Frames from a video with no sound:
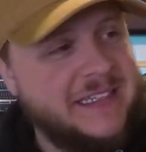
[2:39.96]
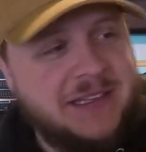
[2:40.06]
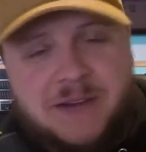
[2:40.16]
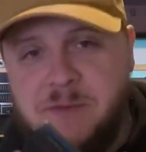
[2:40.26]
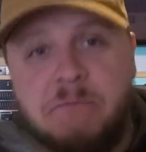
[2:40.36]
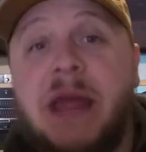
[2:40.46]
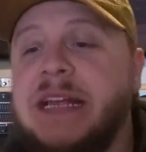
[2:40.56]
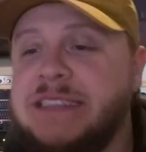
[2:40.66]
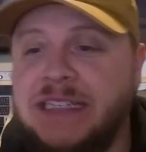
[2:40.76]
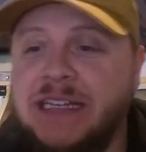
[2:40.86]

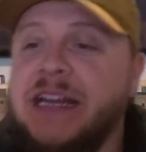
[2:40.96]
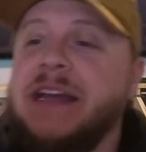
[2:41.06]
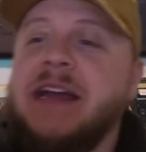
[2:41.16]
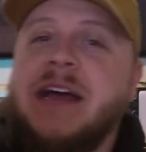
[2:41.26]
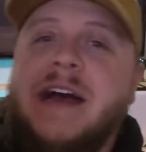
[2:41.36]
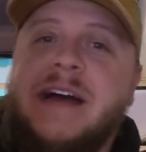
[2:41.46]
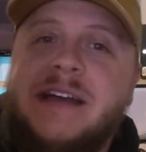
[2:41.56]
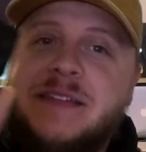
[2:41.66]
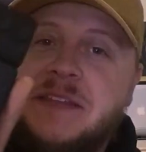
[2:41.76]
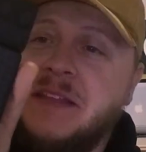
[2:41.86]
amazing.
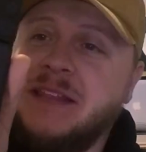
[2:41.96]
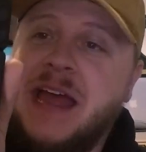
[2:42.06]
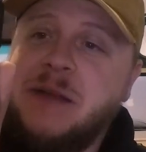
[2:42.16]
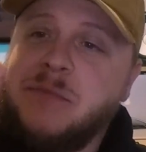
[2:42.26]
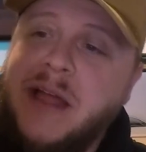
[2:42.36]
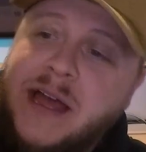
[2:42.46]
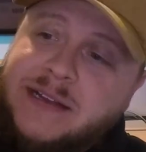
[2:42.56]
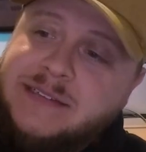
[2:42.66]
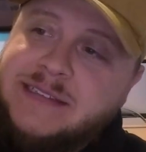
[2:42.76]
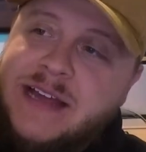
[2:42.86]
And then the light block
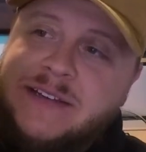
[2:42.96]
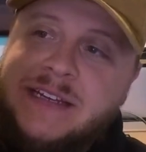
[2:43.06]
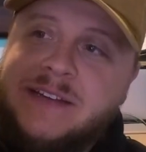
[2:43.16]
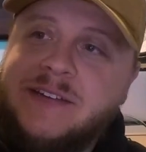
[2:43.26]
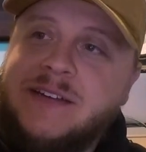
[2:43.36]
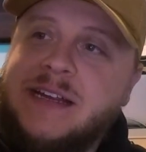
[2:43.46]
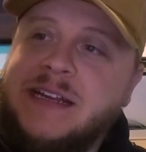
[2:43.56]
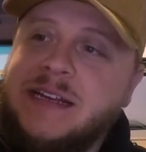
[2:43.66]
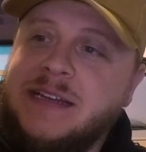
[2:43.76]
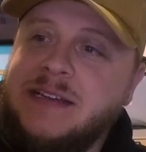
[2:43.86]
down here
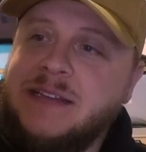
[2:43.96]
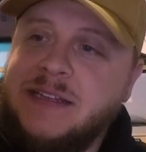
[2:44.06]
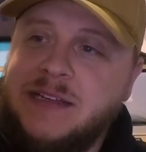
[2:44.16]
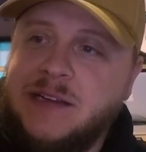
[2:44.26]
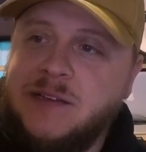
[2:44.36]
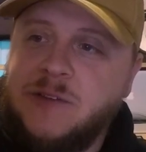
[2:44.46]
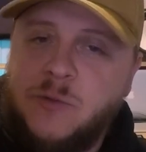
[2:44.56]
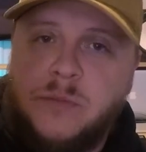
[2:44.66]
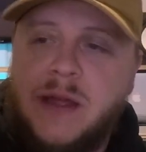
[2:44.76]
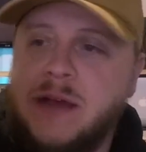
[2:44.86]
and the
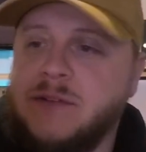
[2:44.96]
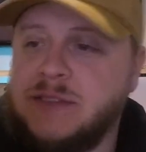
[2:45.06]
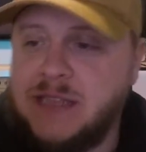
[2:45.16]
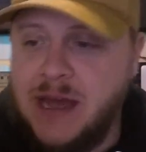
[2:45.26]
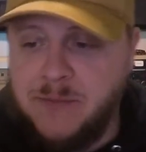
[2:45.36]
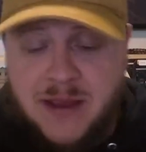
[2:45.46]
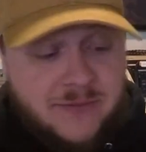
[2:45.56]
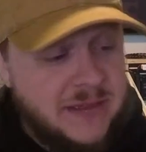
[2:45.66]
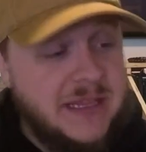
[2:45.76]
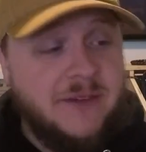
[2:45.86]
loop block on top.
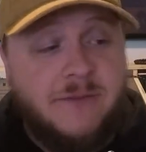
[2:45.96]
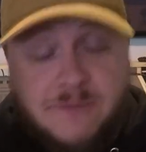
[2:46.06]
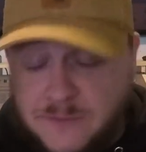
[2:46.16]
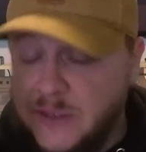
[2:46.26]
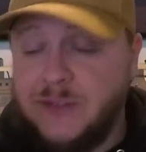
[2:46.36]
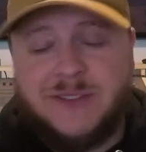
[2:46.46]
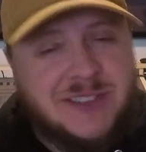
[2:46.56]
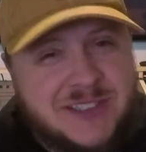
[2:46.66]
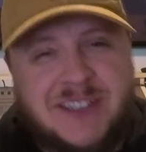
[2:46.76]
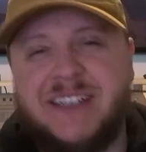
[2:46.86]
Everything feels
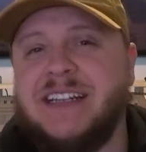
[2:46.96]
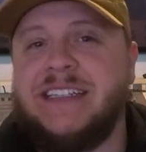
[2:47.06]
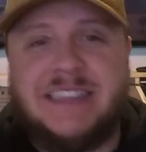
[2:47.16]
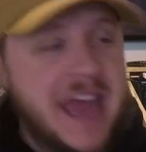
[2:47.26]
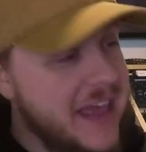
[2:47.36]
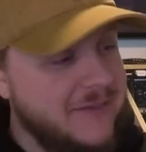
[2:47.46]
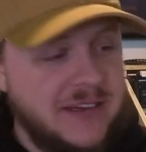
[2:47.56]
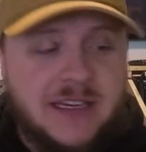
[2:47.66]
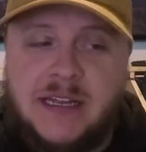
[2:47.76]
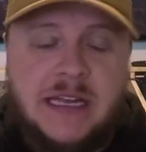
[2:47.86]
good. It's
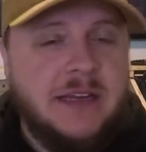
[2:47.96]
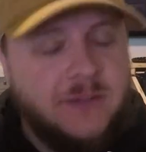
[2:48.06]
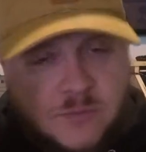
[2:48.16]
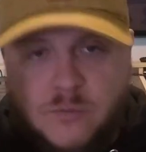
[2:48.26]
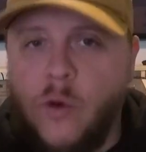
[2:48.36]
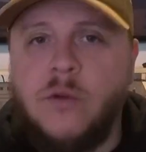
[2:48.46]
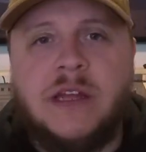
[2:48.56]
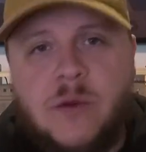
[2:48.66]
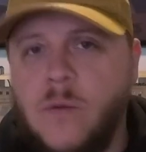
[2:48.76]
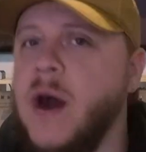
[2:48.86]
heavy. It's
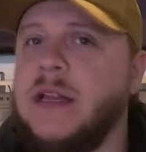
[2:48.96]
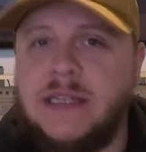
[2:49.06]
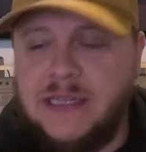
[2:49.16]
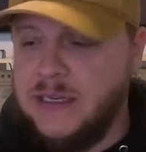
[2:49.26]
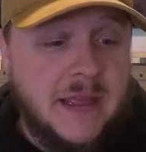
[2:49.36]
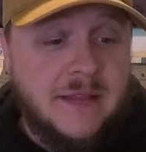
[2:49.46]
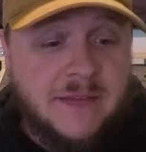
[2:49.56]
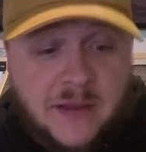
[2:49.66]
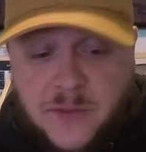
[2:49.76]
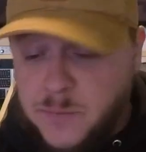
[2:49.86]
Roli quality.
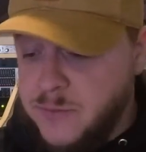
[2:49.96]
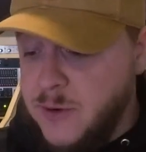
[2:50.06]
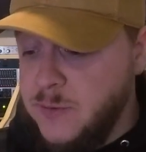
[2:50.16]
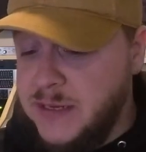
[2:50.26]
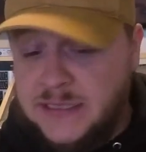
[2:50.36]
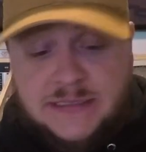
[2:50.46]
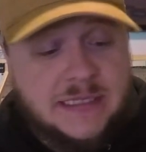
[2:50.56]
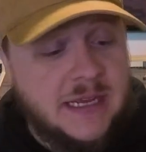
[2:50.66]
The other pro is